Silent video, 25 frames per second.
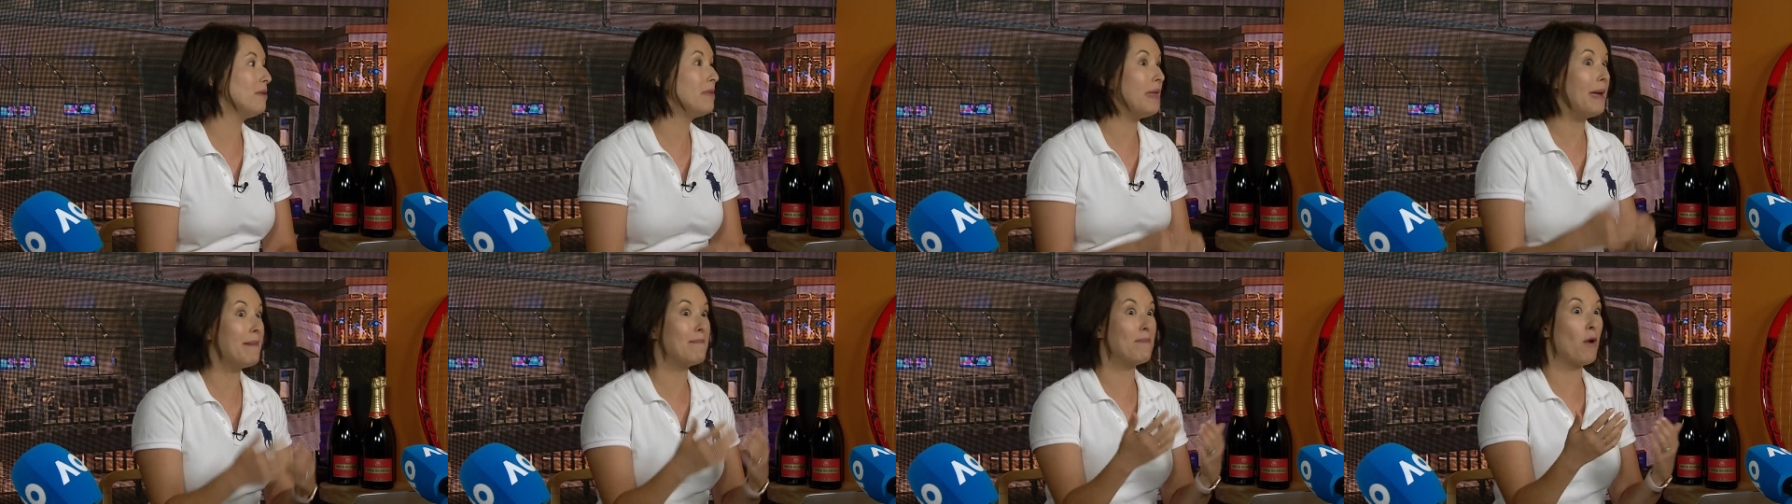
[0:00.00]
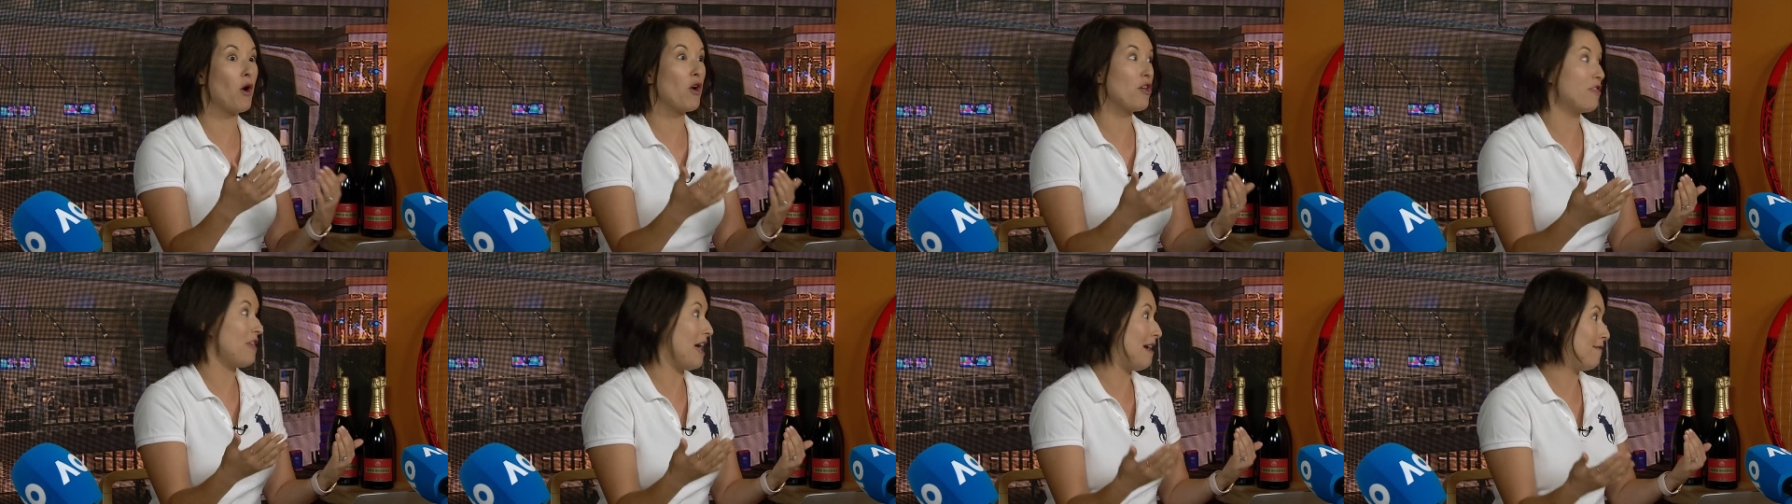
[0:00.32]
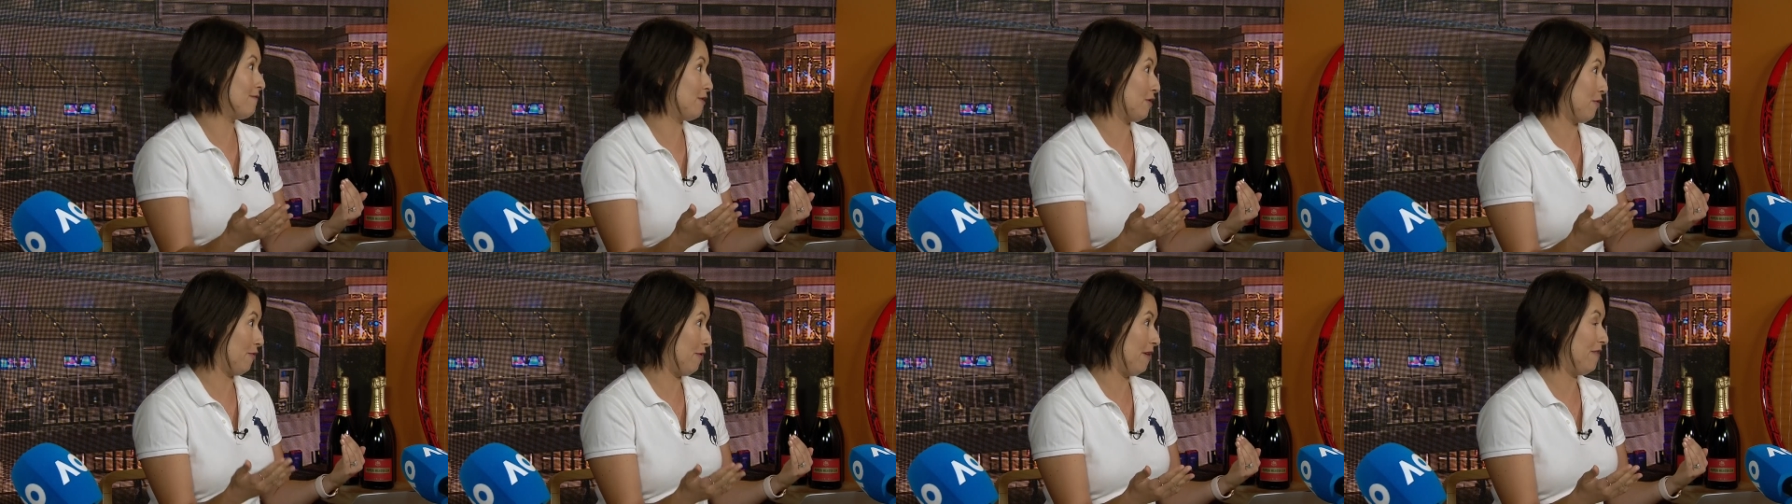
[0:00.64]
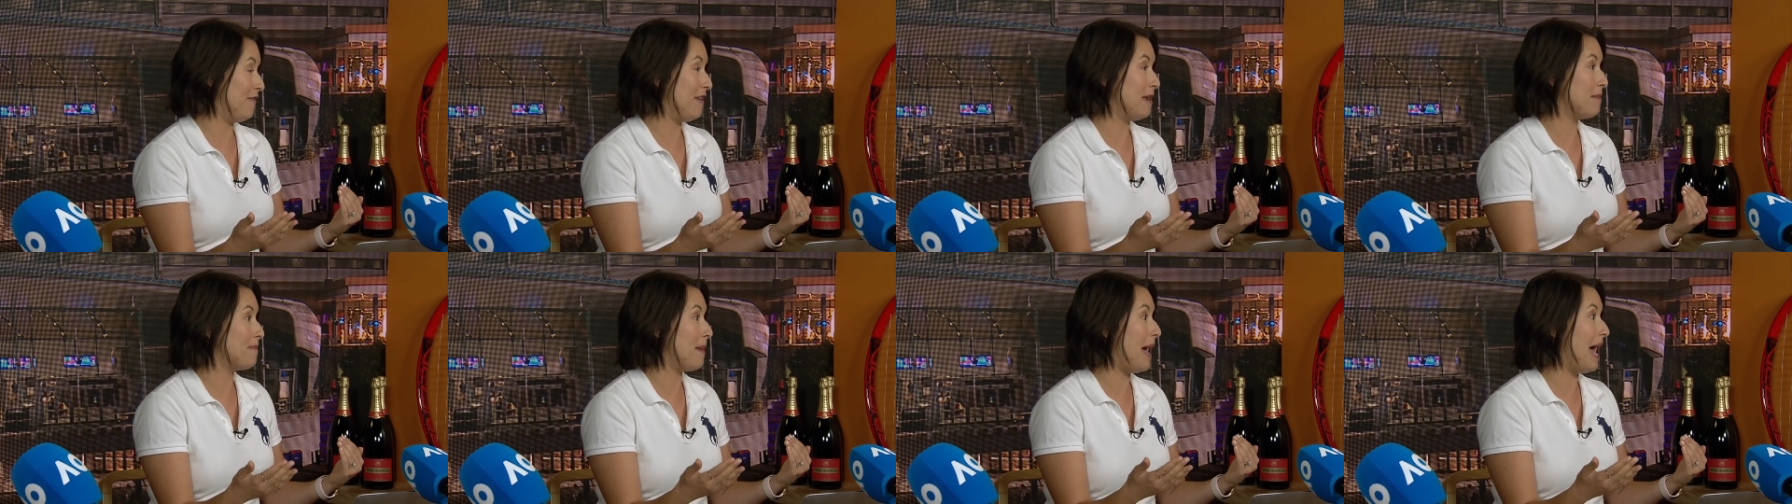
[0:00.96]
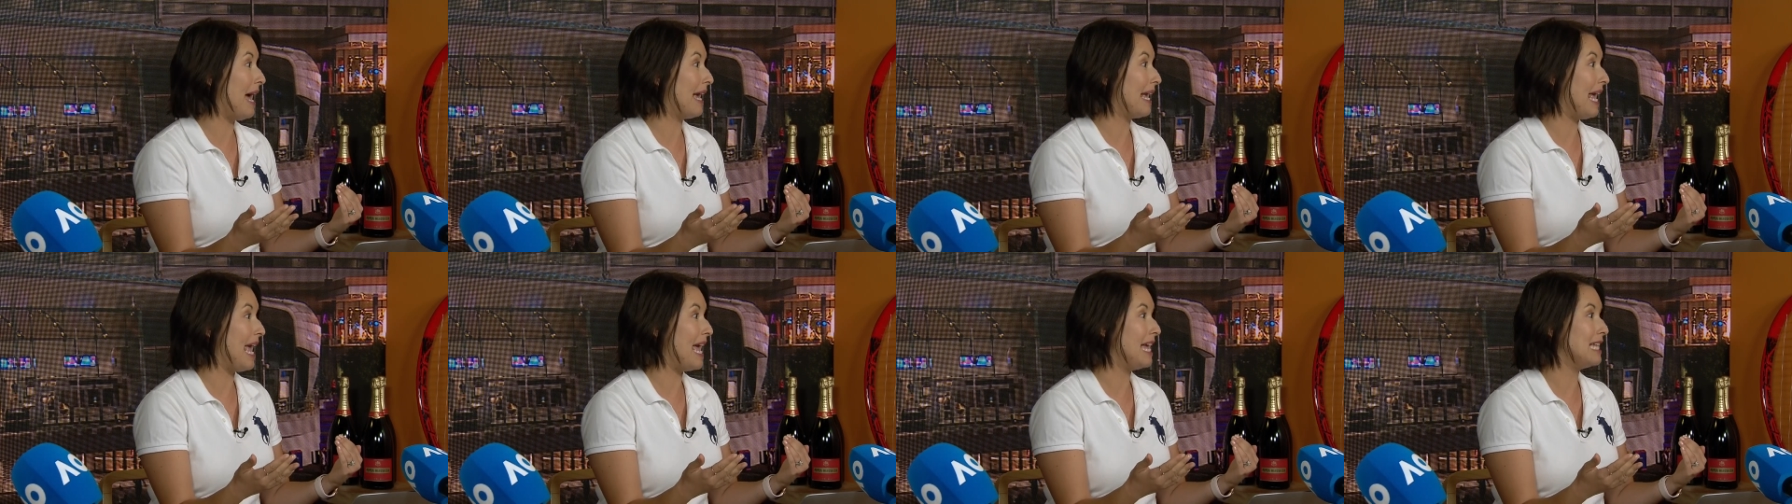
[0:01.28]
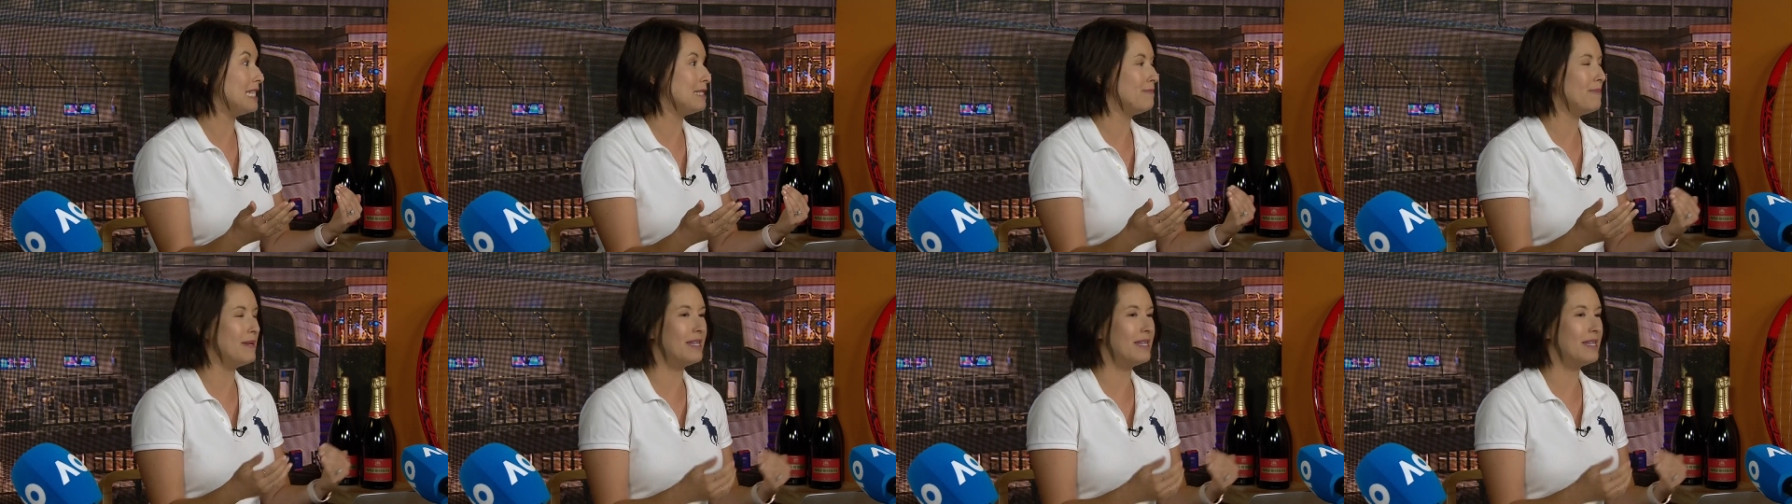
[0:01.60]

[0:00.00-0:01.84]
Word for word: they both have terrific backhands,